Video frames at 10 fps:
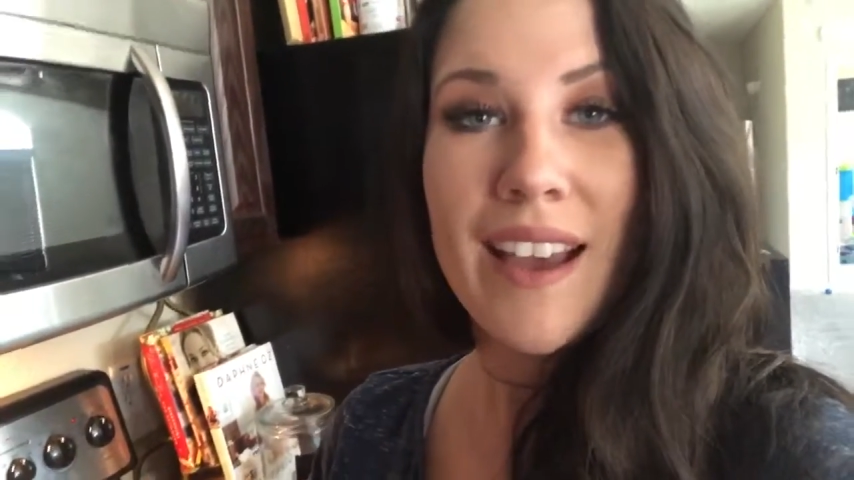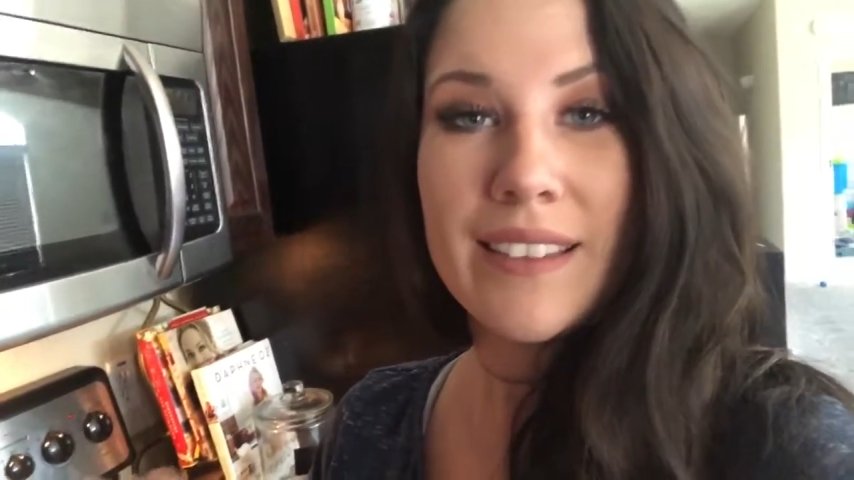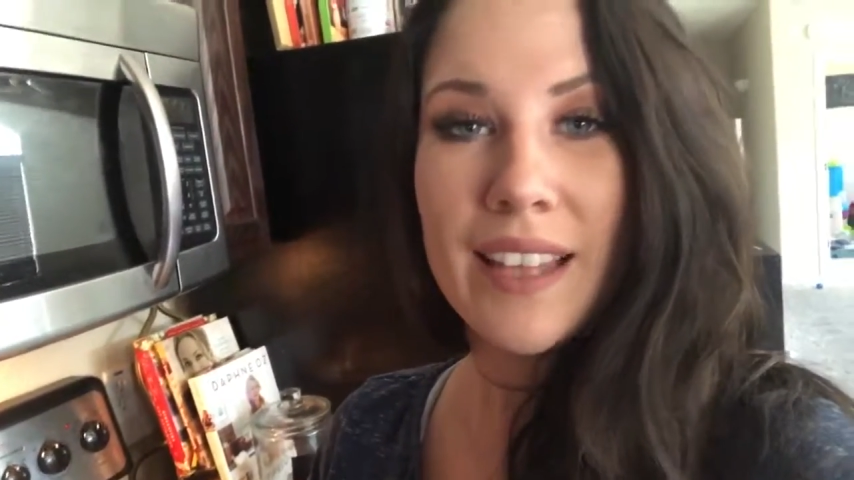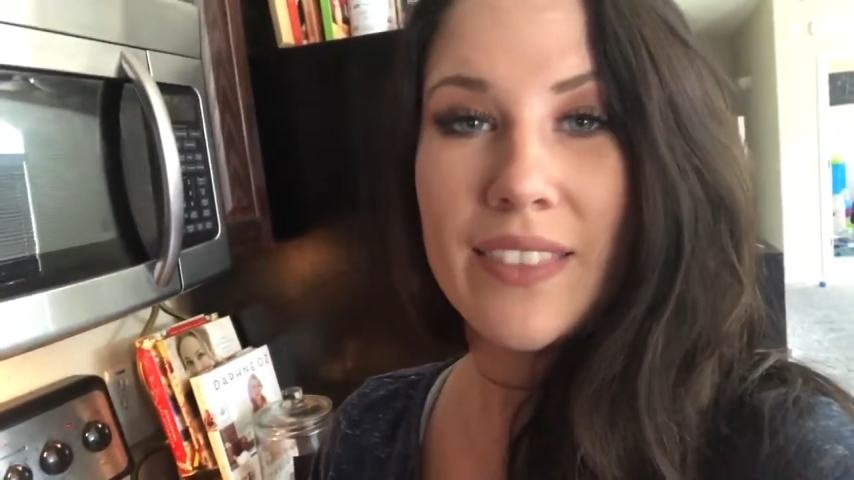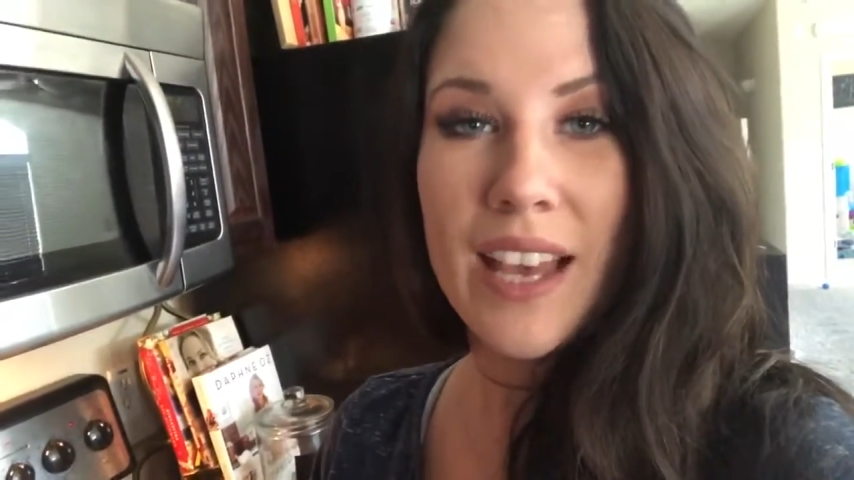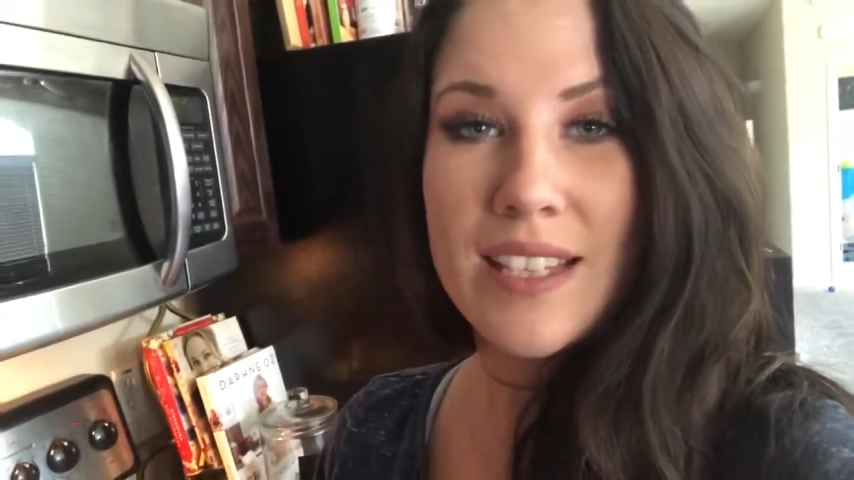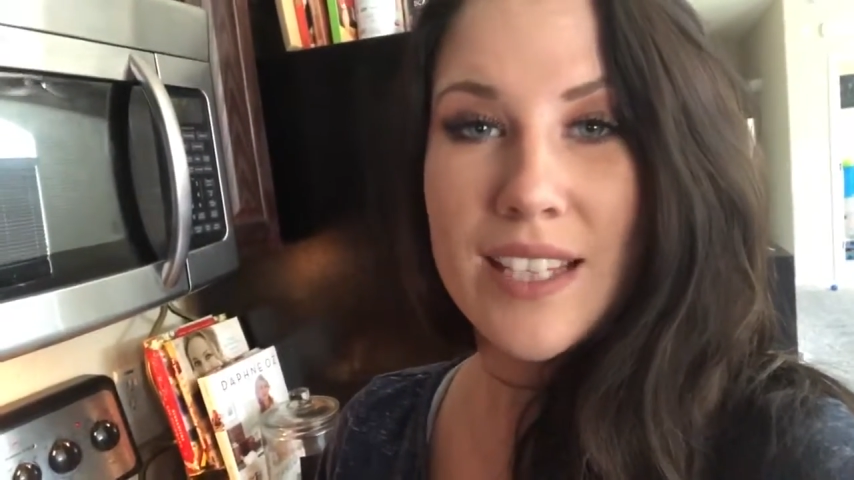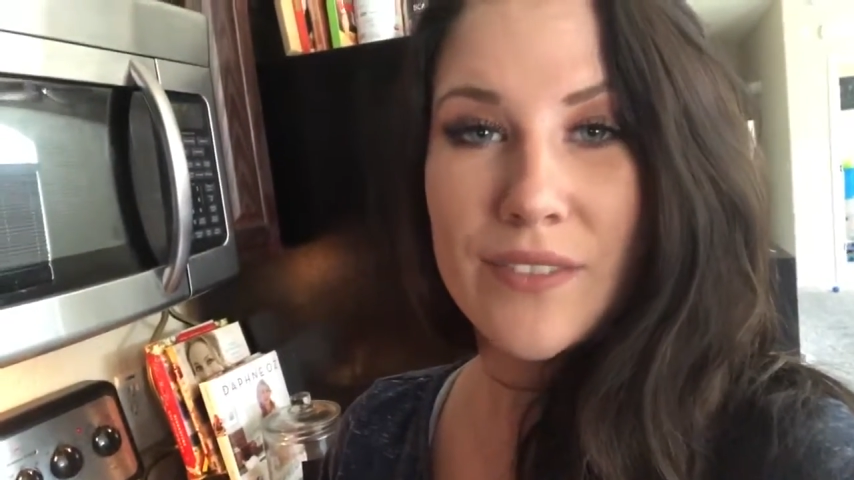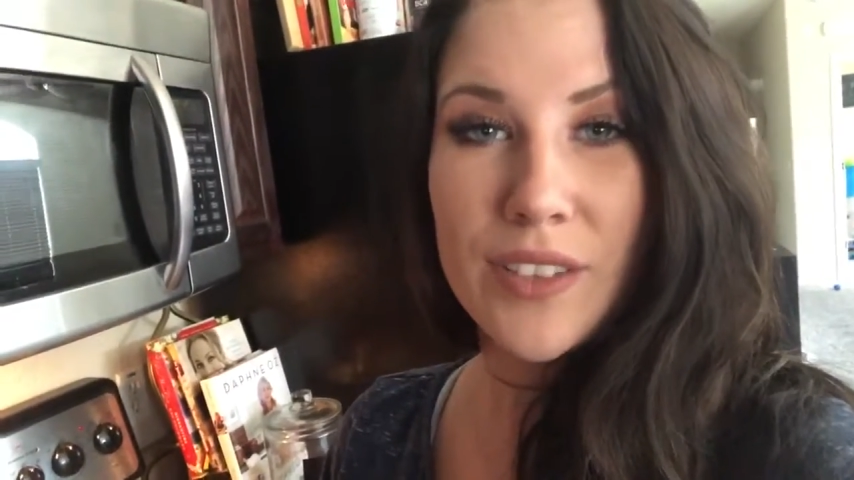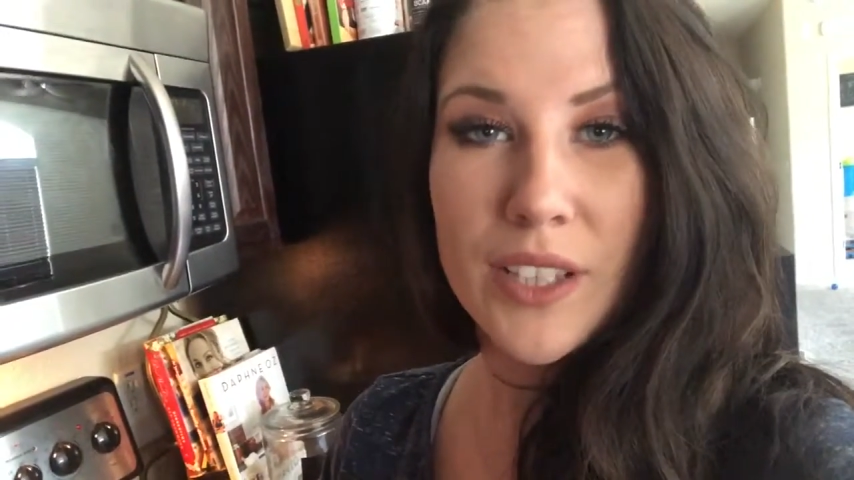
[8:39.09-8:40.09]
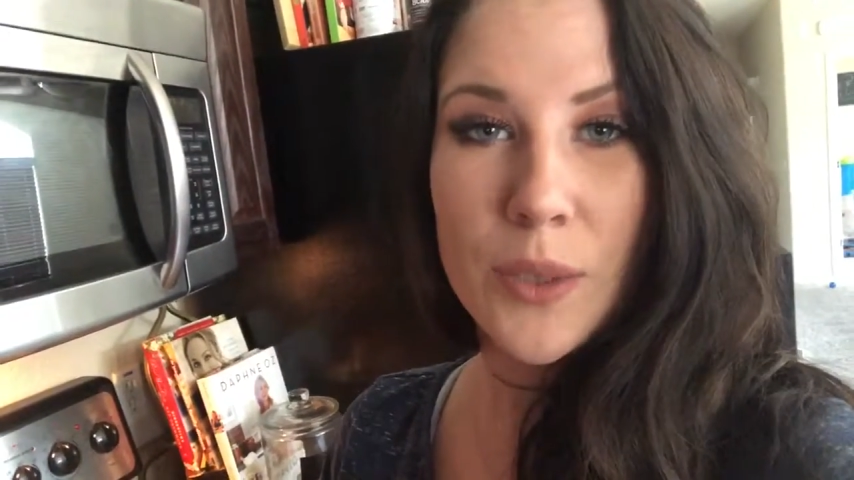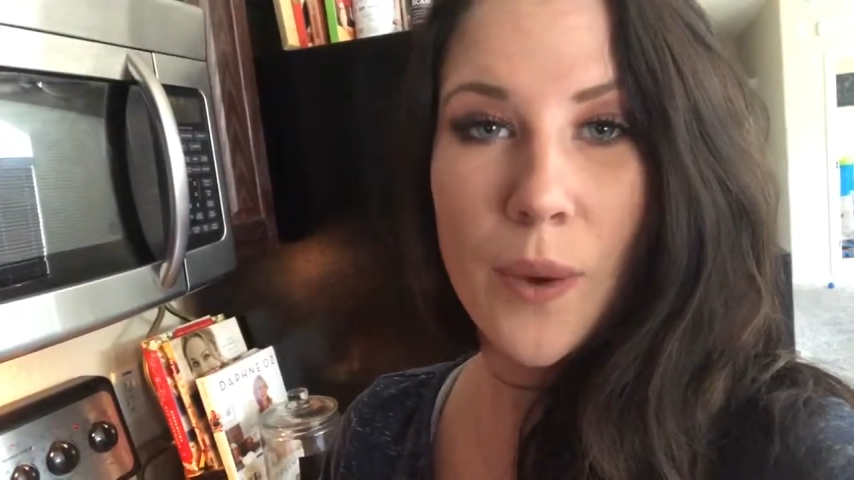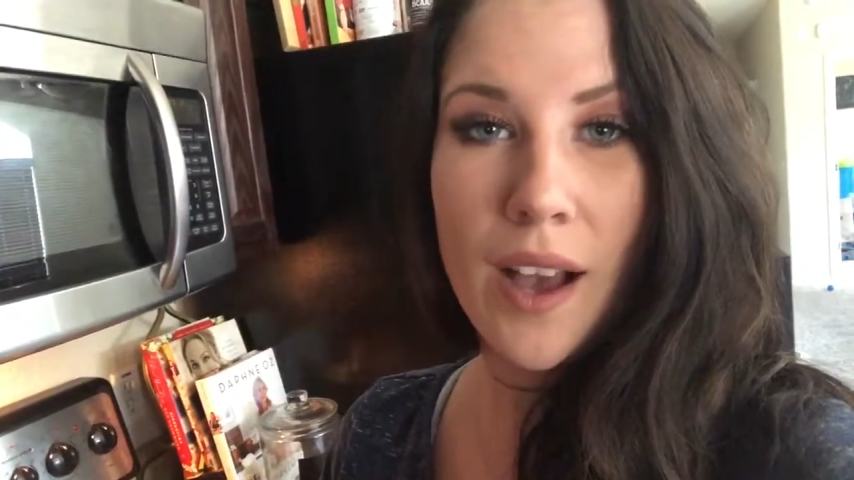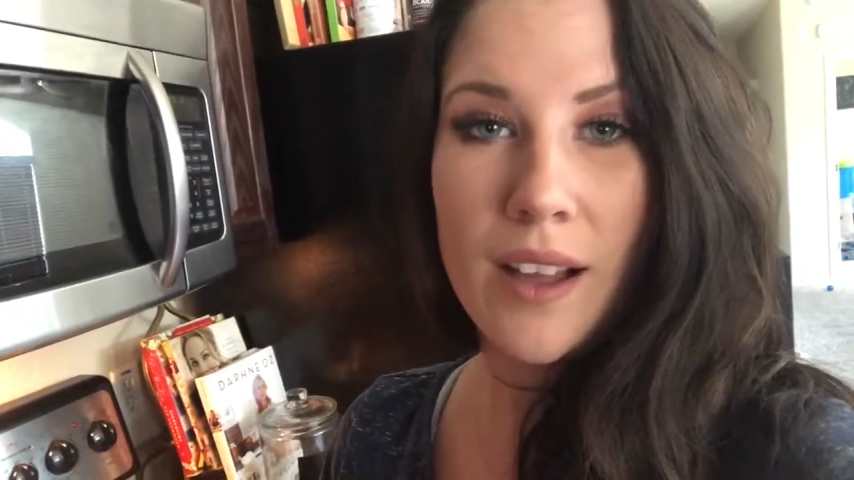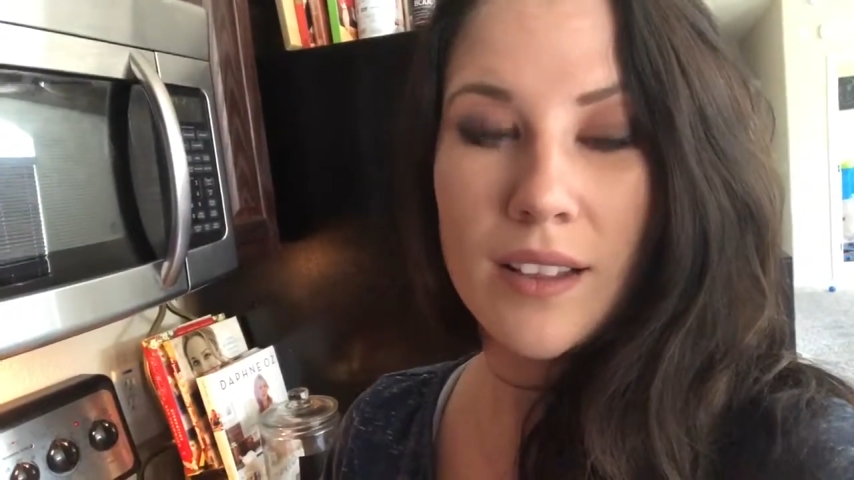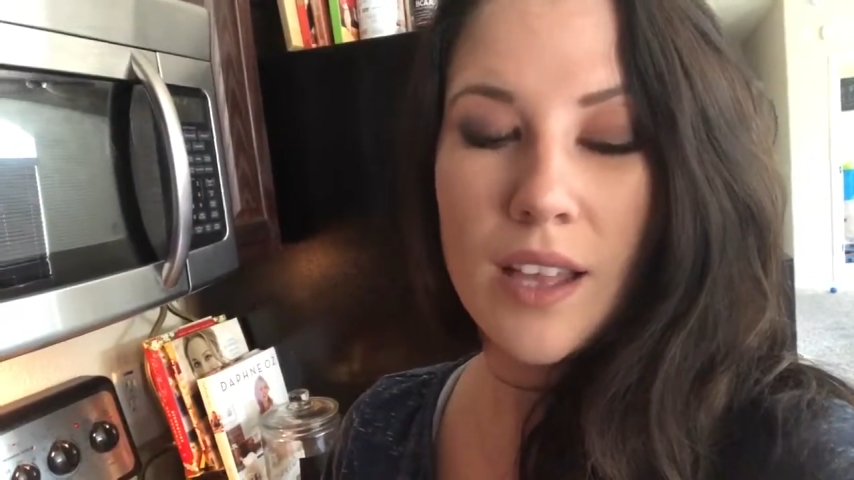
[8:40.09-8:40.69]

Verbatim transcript: and let that sit for a little while